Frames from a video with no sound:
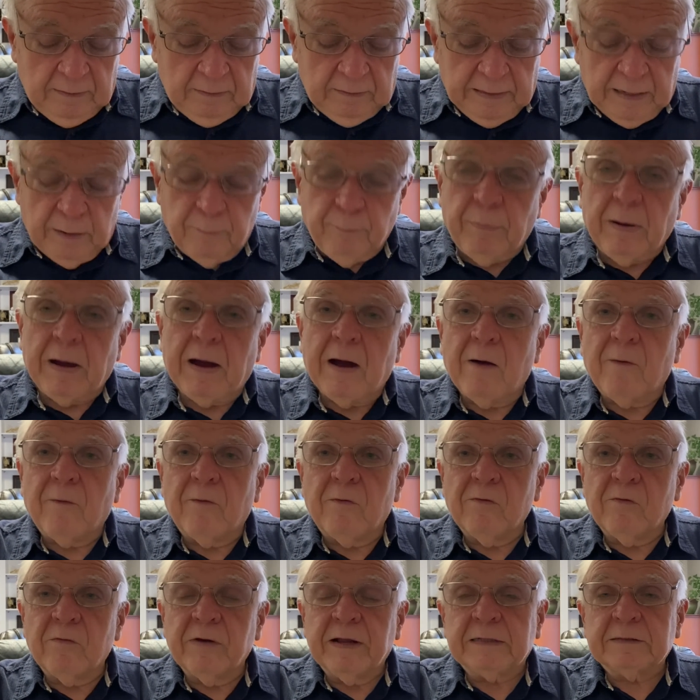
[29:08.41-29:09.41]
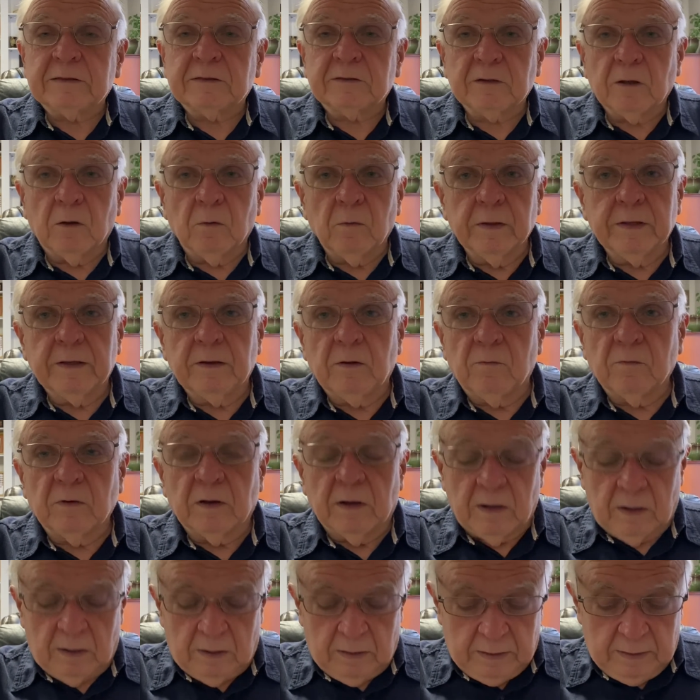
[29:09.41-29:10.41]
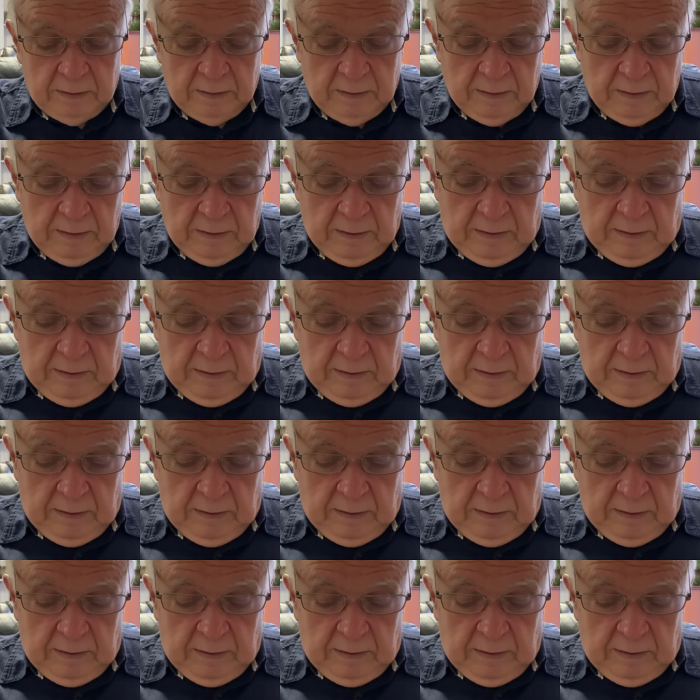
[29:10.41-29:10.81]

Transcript: That power rests solely on God.